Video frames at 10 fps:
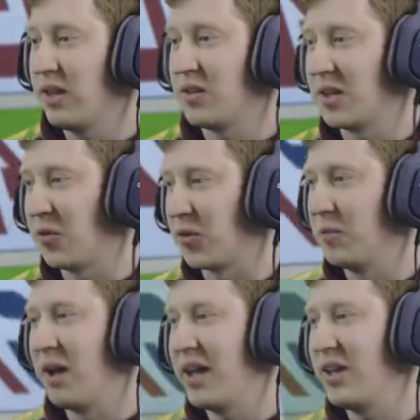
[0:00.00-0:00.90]
It's a different
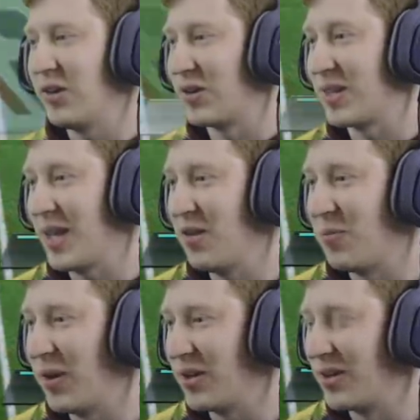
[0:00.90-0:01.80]
May. Good save
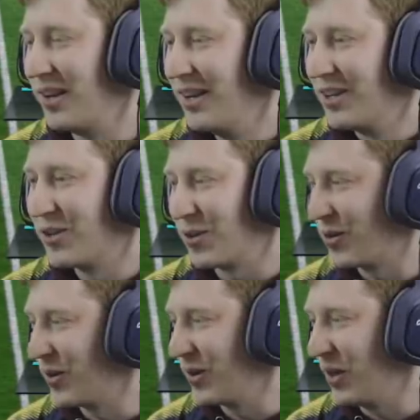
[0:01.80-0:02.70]
by George
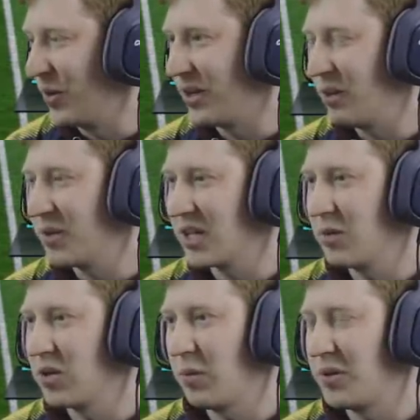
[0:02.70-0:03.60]
Long, the goalkeeper.
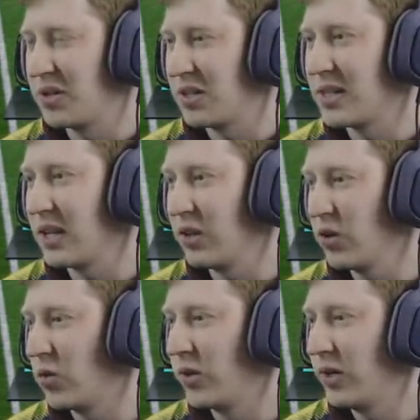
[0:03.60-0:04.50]
James Coppinger to take the
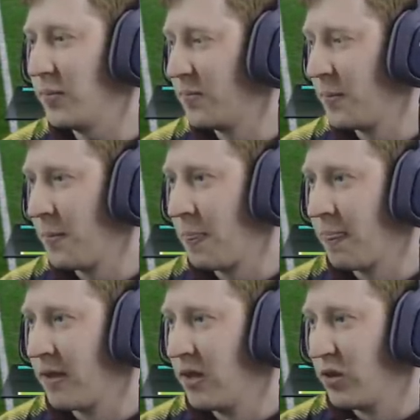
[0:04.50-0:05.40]
corner.
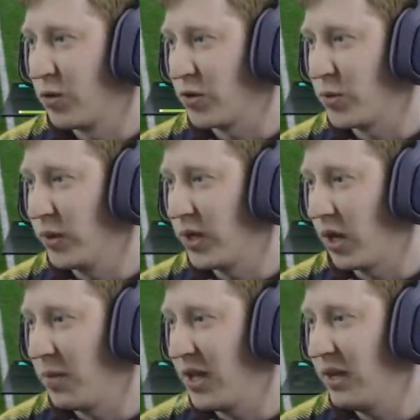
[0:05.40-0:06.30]
Cross will
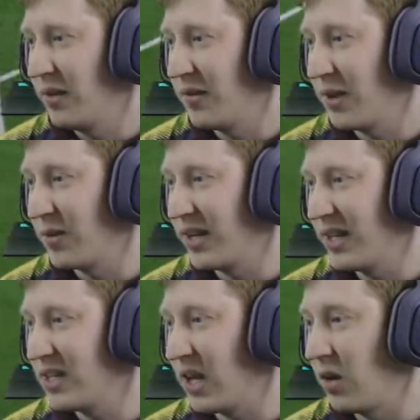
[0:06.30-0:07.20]
come in. There it
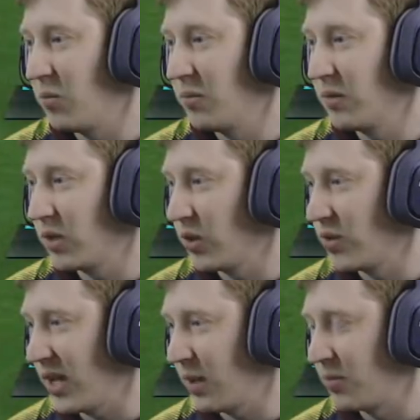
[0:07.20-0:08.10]
is. Up goes
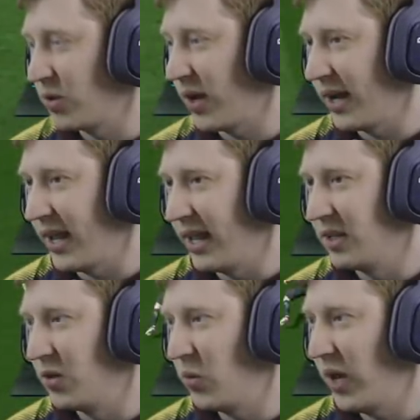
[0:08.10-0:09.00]
Abdou and
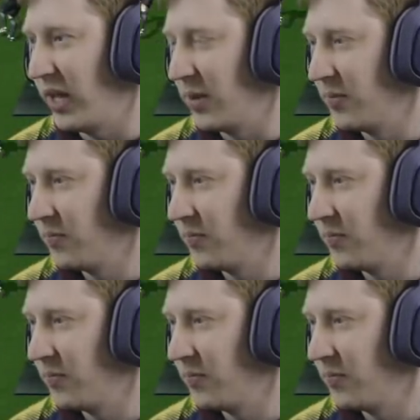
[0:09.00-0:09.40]
headed away.